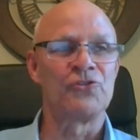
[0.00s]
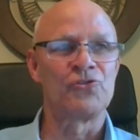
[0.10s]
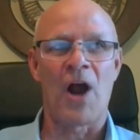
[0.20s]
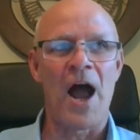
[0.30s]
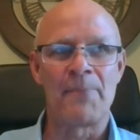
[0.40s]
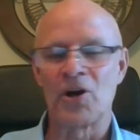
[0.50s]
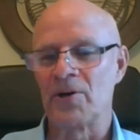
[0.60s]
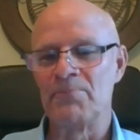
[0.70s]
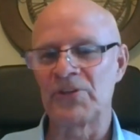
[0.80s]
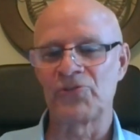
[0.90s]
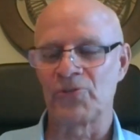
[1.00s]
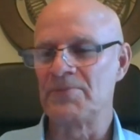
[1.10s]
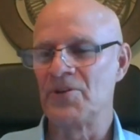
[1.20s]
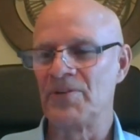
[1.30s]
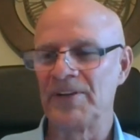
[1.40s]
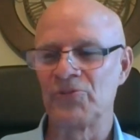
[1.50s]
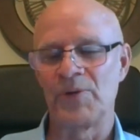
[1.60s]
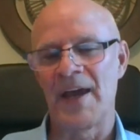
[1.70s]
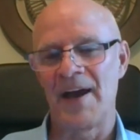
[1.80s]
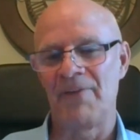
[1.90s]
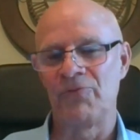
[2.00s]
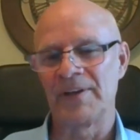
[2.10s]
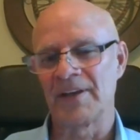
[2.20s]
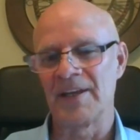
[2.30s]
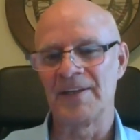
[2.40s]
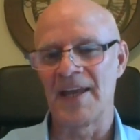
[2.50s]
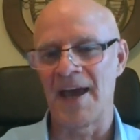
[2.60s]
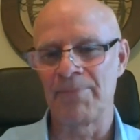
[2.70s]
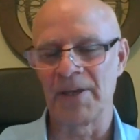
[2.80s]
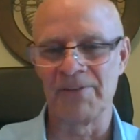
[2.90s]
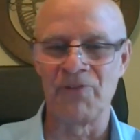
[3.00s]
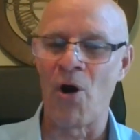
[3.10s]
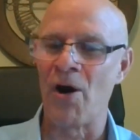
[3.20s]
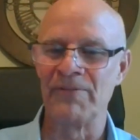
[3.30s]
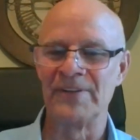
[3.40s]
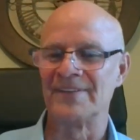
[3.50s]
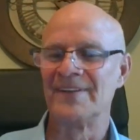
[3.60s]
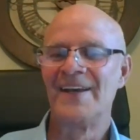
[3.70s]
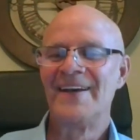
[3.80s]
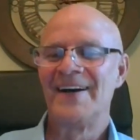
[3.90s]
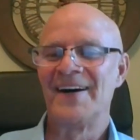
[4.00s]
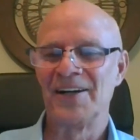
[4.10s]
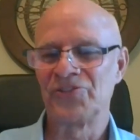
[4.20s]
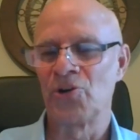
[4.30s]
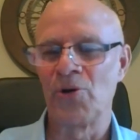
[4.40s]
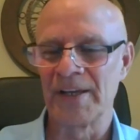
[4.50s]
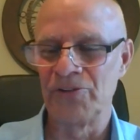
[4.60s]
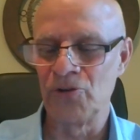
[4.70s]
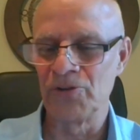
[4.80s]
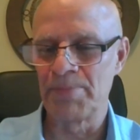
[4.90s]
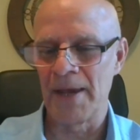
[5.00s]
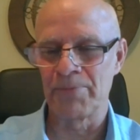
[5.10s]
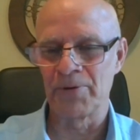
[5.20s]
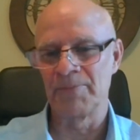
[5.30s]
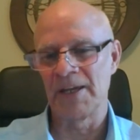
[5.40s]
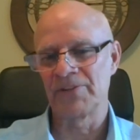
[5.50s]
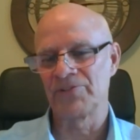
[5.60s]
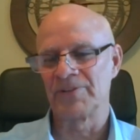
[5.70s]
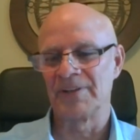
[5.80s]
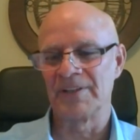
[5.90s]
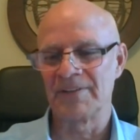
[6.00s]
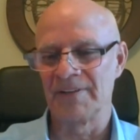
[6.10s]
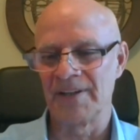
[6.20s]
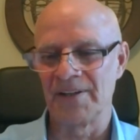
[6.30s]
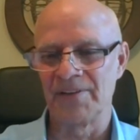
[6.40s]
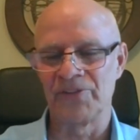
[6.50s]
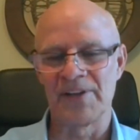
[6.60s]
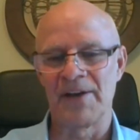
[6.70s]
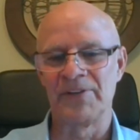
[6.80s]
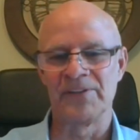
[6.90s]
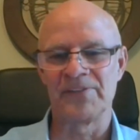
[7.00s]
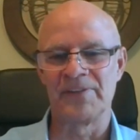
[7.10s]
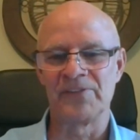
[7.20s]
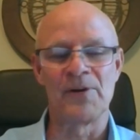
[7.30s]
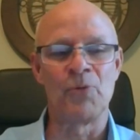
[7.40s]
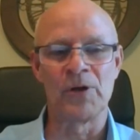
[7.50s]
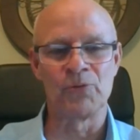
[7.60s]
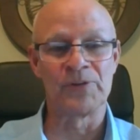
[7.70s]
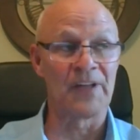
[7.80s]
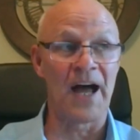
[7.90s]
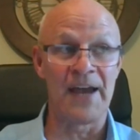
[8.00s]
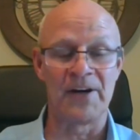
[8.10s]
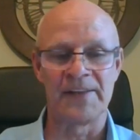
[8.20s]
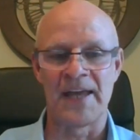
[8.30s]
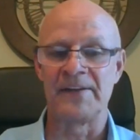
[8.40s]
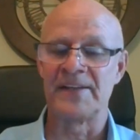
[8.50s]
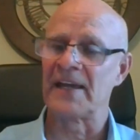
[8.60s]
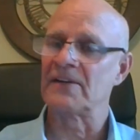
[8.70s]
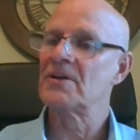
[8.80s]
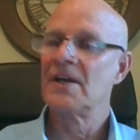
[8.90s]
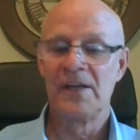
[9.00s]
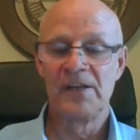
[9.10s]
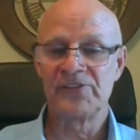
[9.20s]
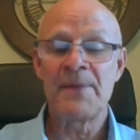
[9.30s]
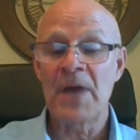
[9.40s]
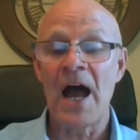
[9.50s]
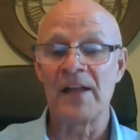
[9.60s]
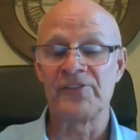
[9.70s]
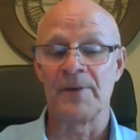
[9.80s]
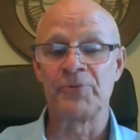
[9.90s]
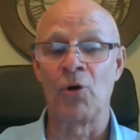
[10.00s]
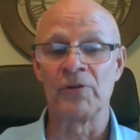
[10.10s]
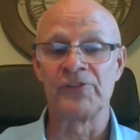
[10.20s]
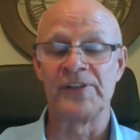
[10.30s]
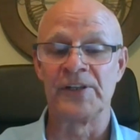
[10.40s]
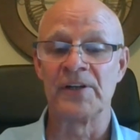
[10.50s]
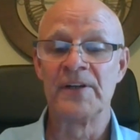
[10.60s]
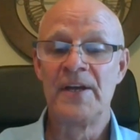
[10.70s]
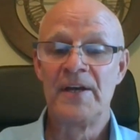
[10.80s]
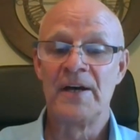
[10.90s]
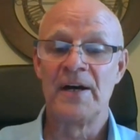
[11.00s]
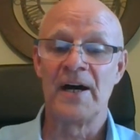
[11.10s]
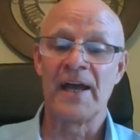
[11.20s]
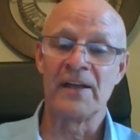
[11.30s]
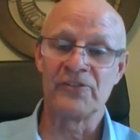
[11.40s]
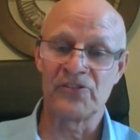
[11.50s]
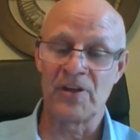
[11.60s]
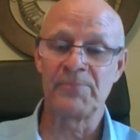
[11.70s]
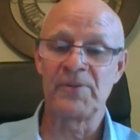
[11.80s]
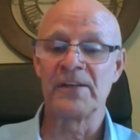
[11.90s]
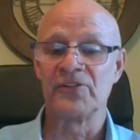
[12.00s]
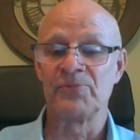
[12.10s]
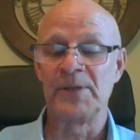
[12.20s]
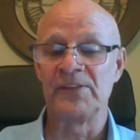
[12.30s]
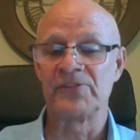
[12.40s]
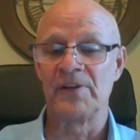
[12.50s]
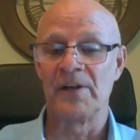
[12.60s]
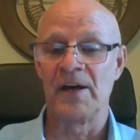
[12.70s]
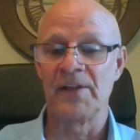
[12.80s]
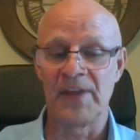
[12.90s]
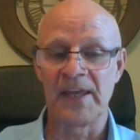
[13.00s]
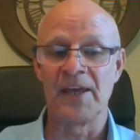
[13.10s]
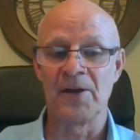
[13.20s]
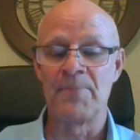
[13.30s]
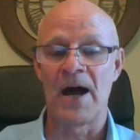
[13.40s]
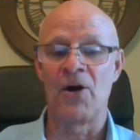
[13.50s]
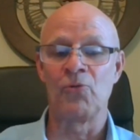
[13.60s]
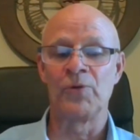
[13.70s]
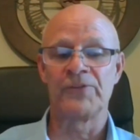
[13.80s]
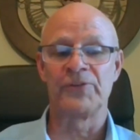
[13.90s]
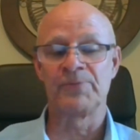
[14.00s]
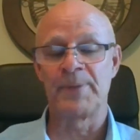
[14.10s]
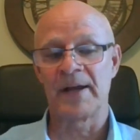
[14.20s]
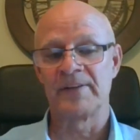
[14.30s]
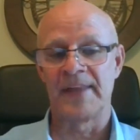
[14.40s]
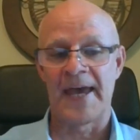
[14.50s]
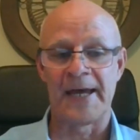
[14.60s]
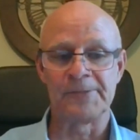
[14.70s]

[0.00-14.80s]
drama or mystery movies we have with a kidnapping involved, and showing a newspaper to make sure that there's evidence that someone was alive on that date. Same concept holds here, and something to be thinking about with respect to that.